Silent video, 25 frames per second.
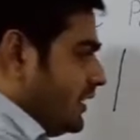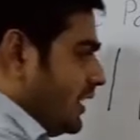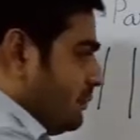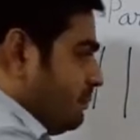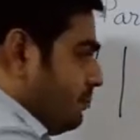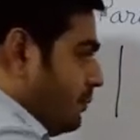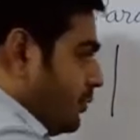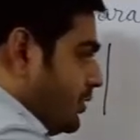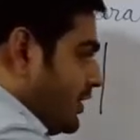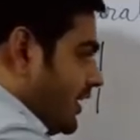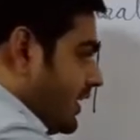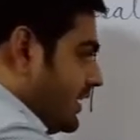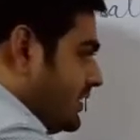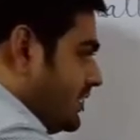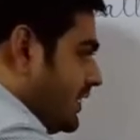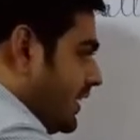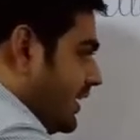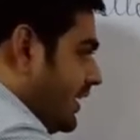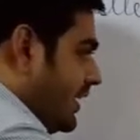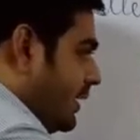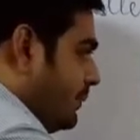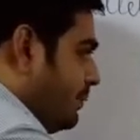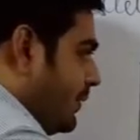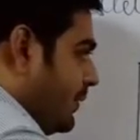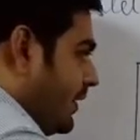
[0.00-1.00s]
the
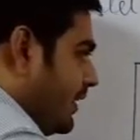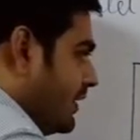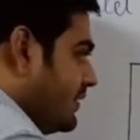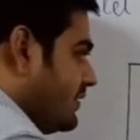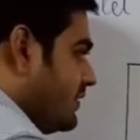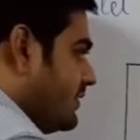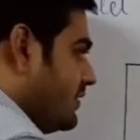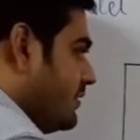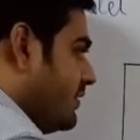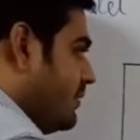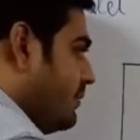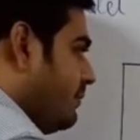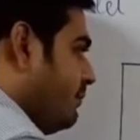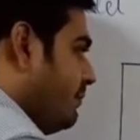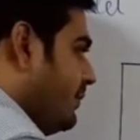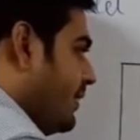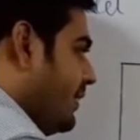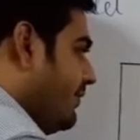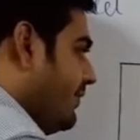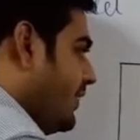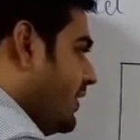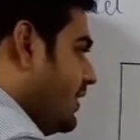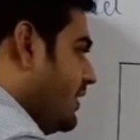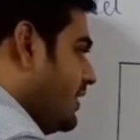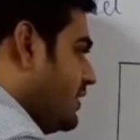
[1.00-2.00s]
potential difference
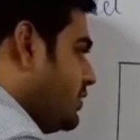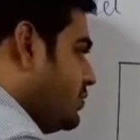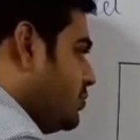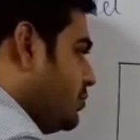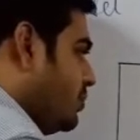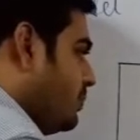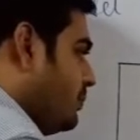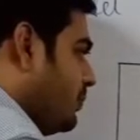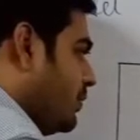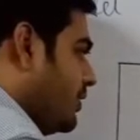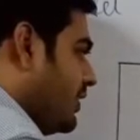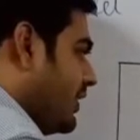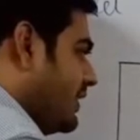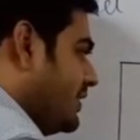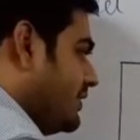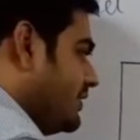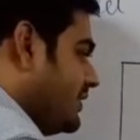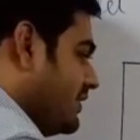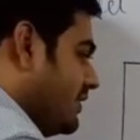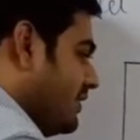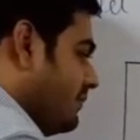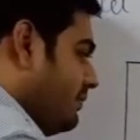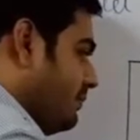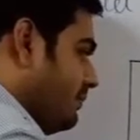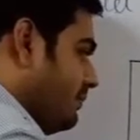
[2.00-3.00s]
between these two plates